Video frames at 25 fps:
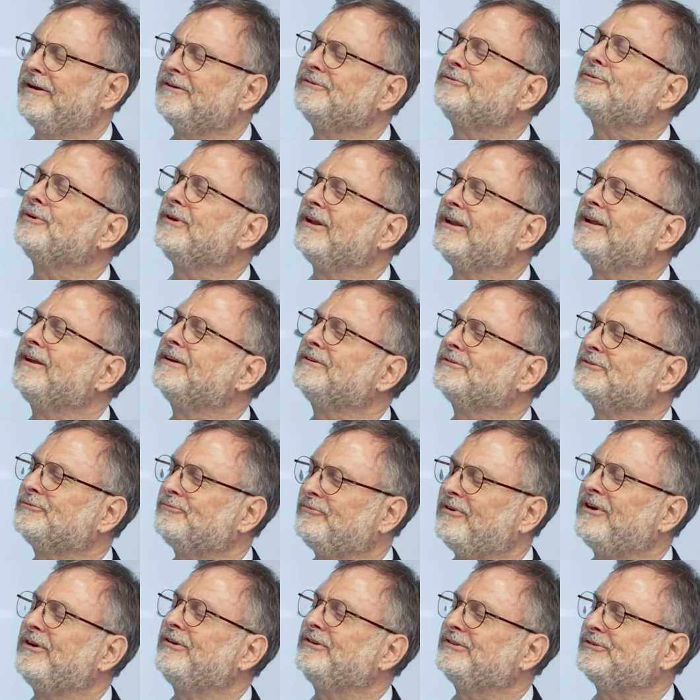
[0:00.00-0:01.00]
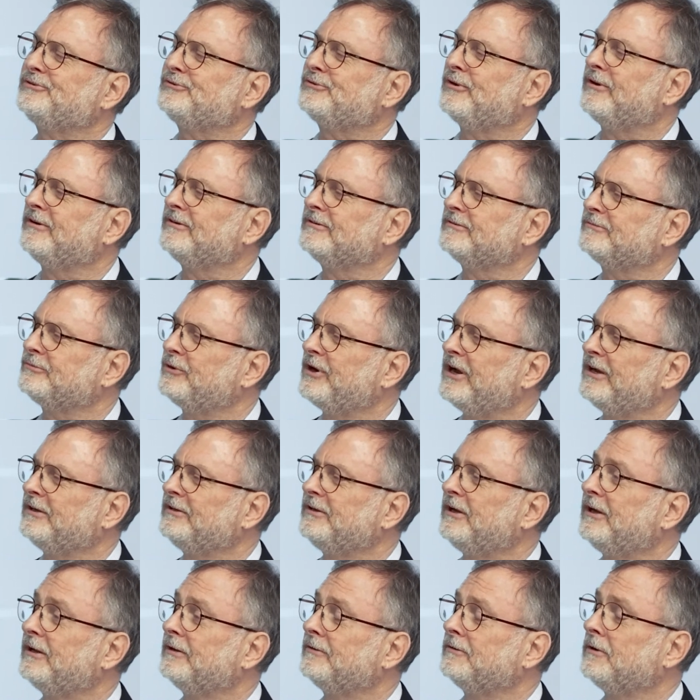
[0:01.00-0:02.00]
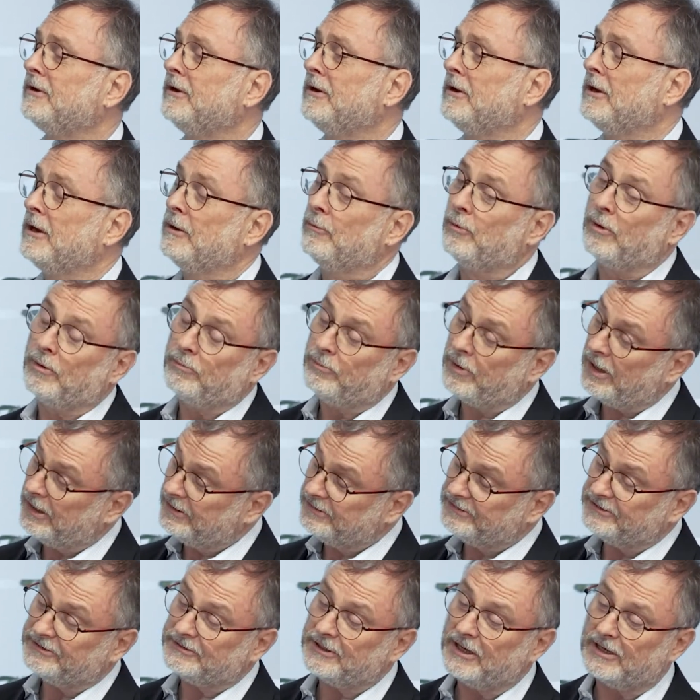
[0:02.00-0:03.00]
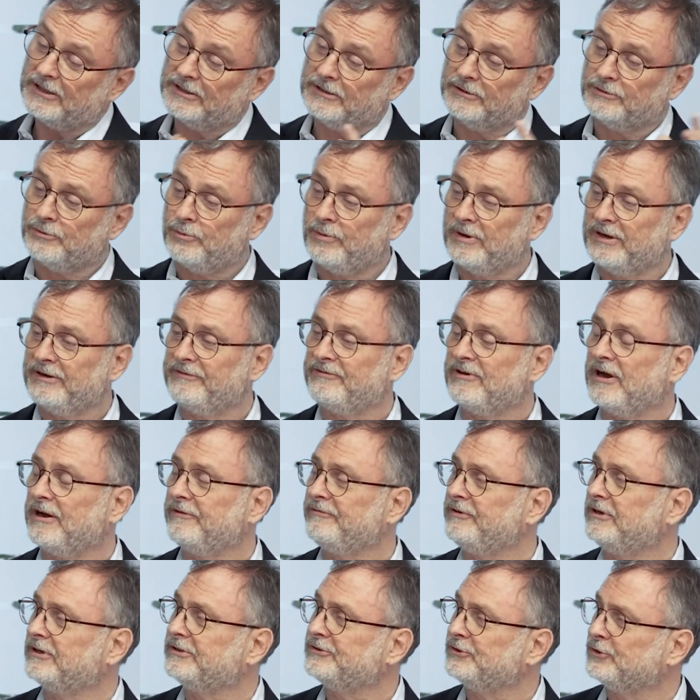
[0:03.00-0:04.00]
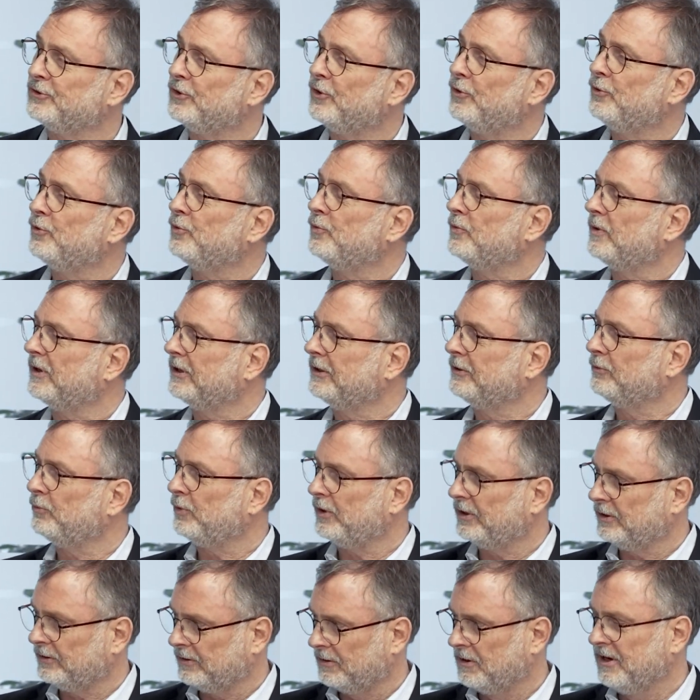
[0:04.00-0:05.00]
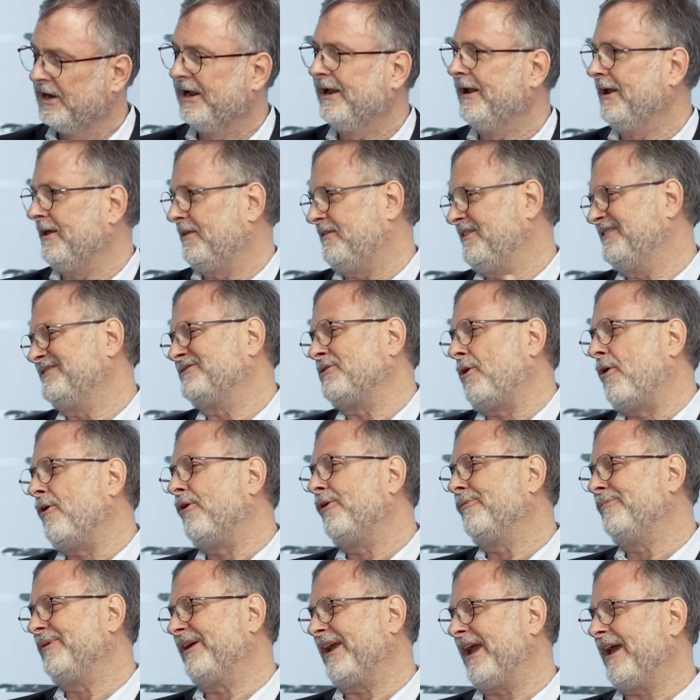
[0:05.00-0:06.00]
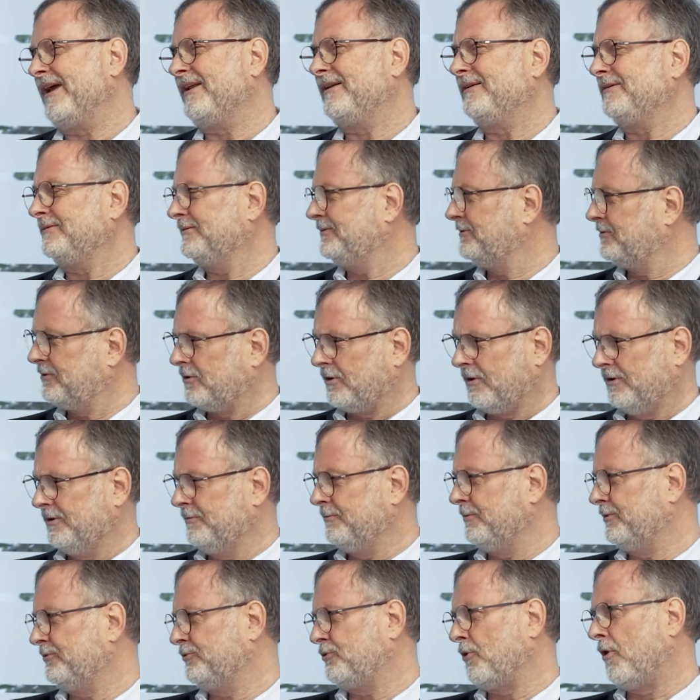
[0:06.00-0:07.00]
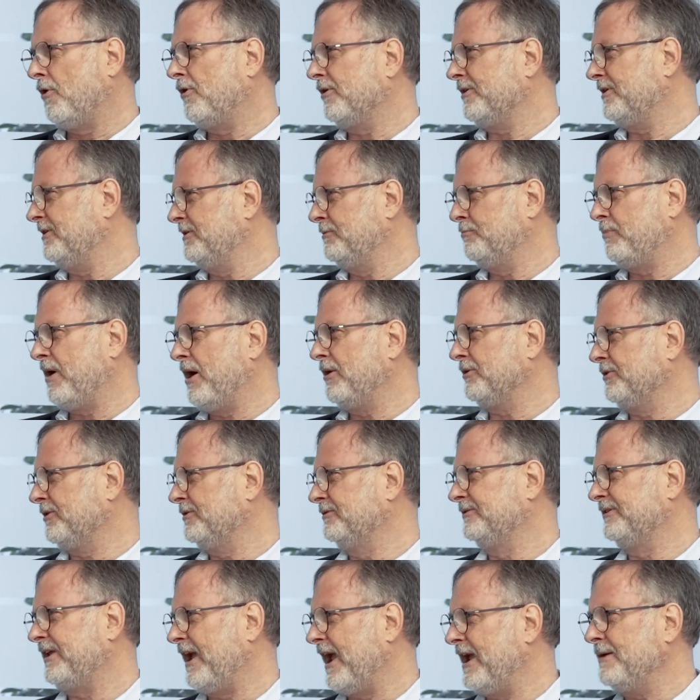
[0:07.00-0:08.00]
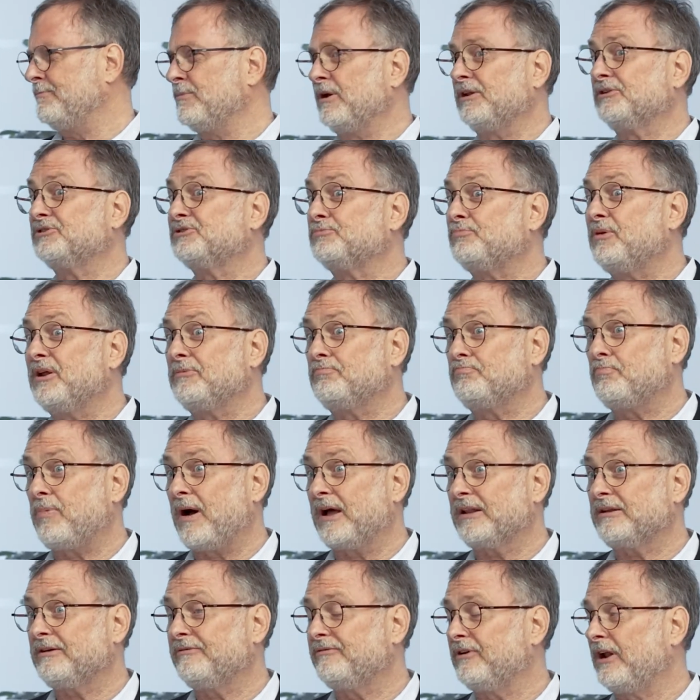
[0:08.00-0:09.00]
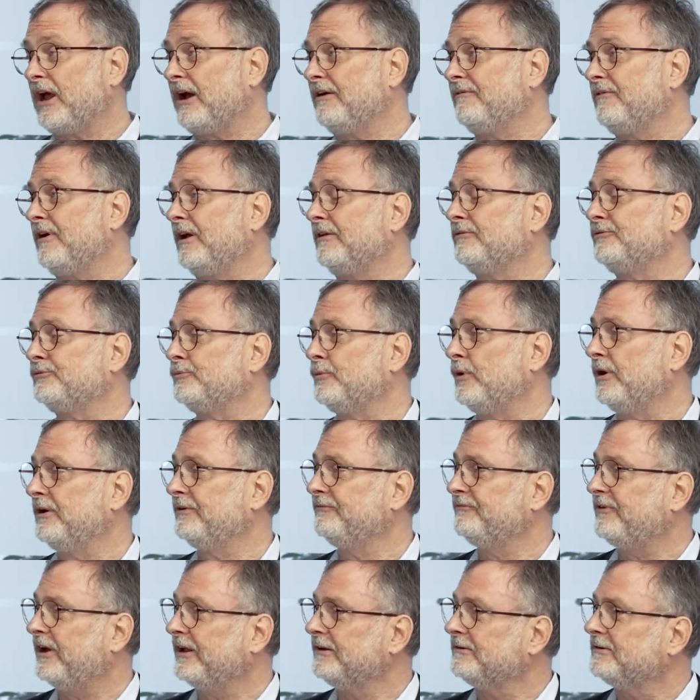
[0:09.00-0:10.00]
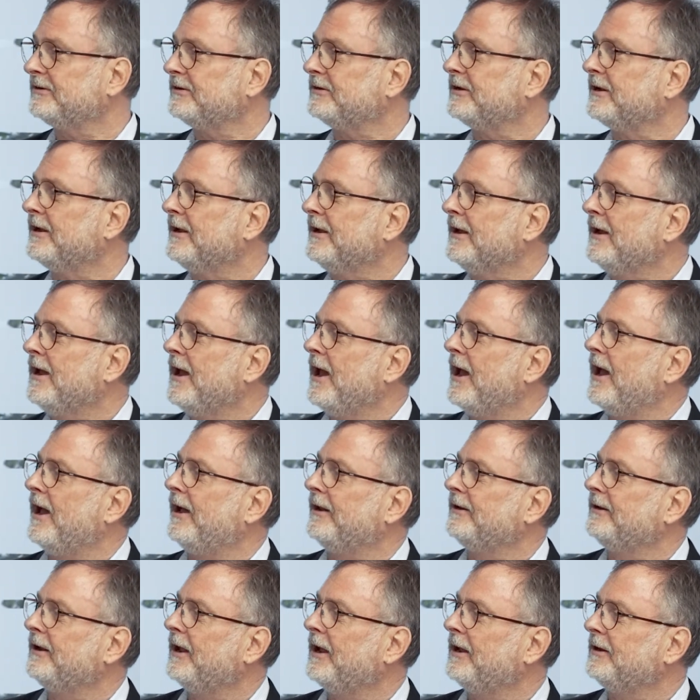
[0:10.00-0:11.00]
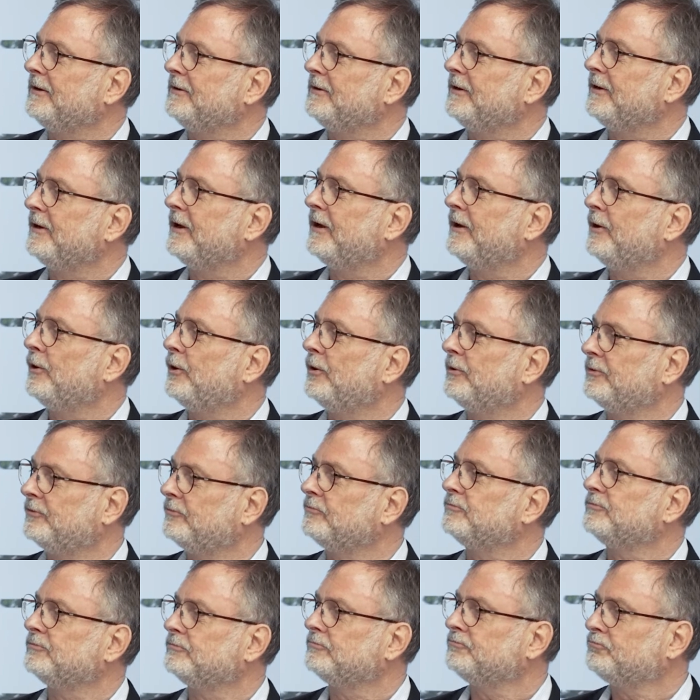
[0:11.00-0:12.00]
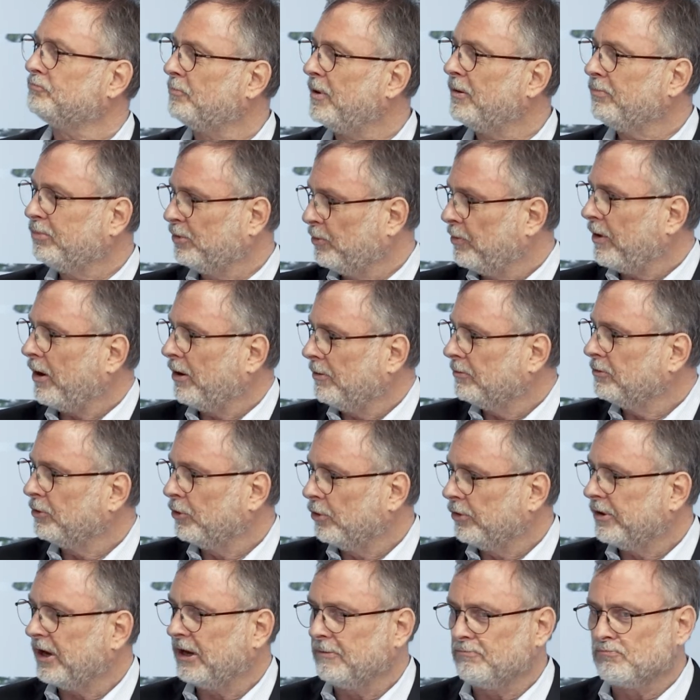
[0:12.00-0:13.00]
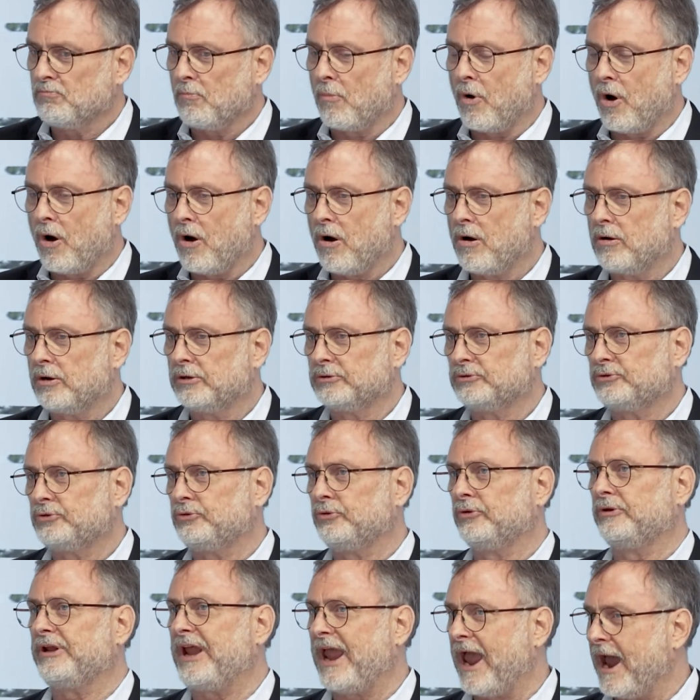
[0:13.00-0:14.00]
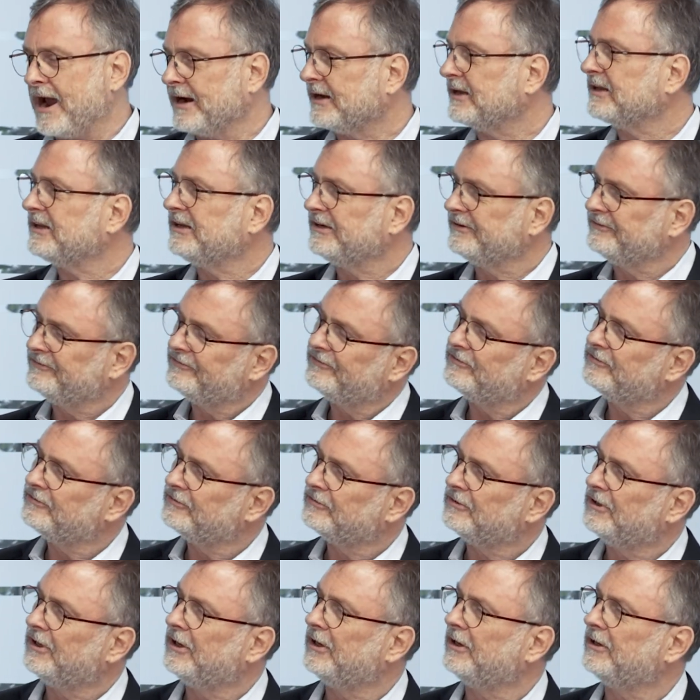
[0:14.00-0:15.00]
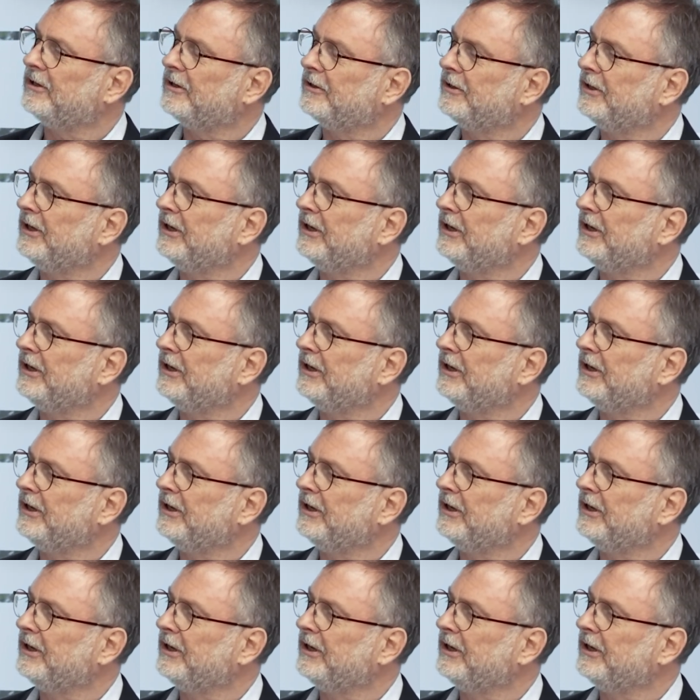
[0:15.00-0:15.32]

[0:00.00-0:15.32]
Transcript: it is really a very strong trend. And well, it started 25 years ago when, when this all began talking about containment. Split butterfly valves were invented, and, and uh, people were looking more to the active uh,